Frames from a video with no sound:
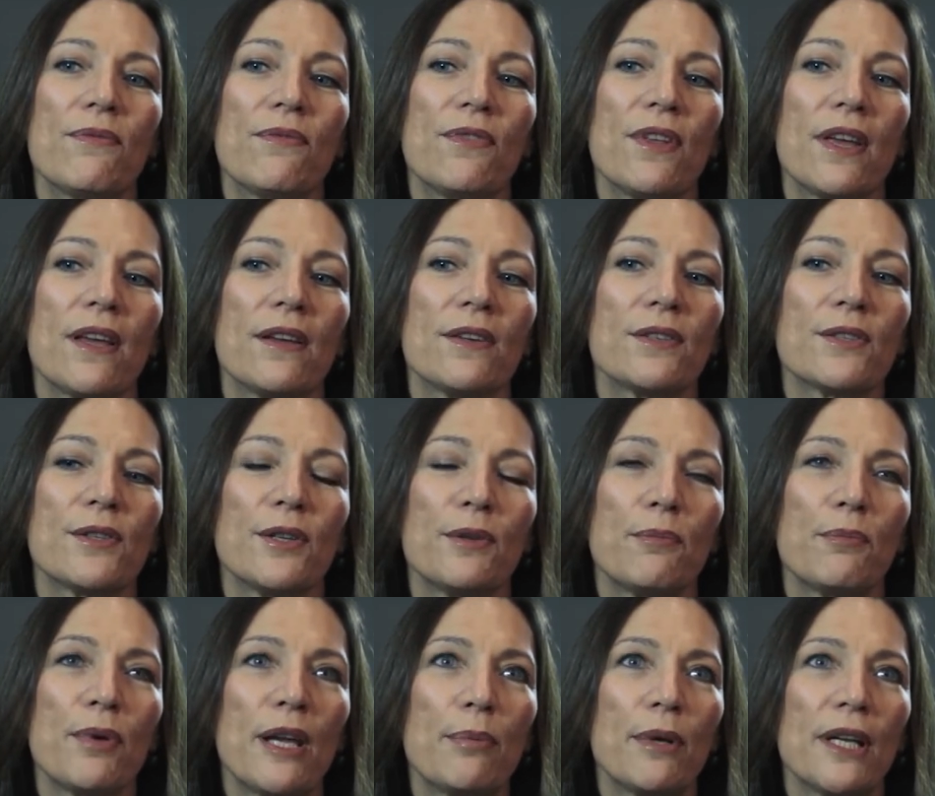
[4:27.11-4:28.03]
things that
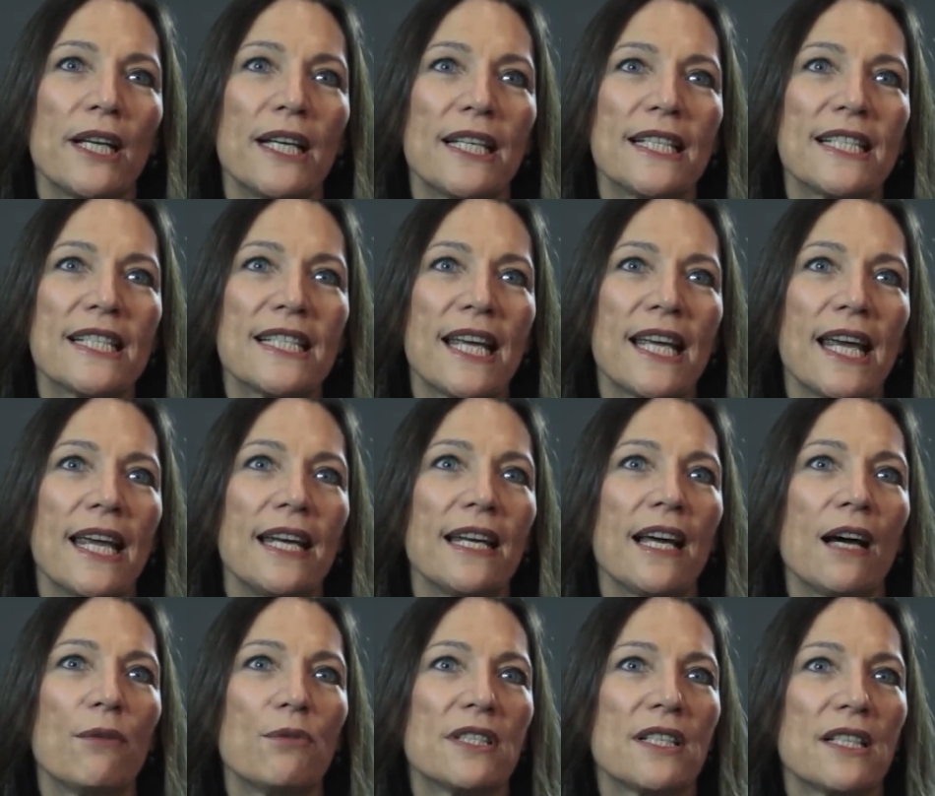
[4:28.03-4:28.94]
people had seen.
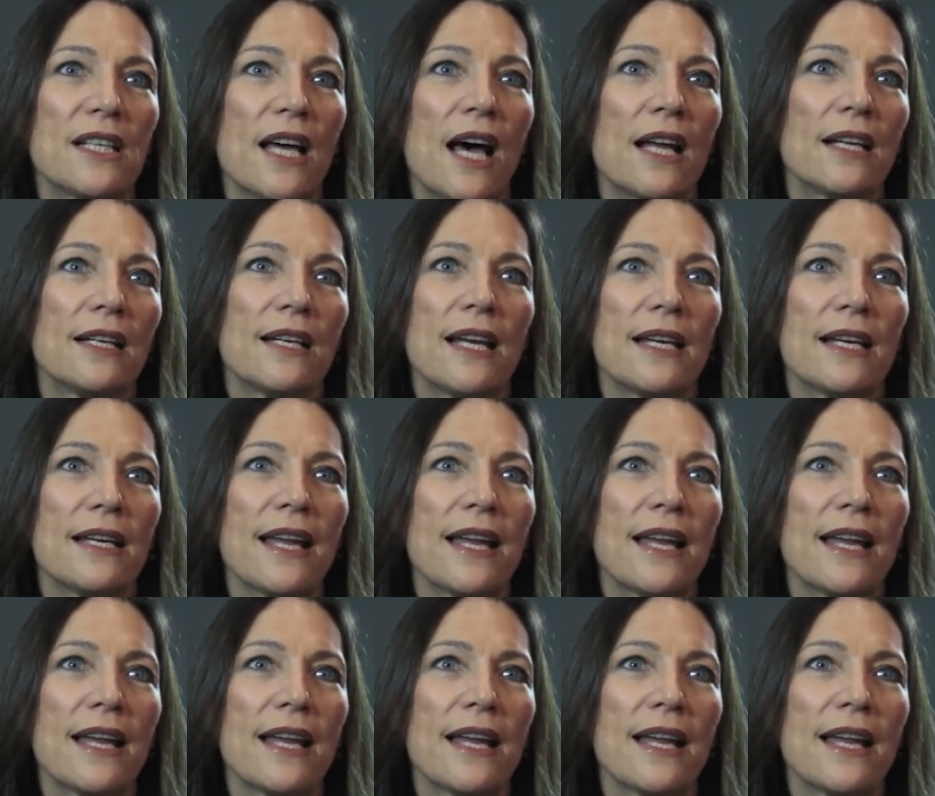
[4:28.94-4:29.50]
I was started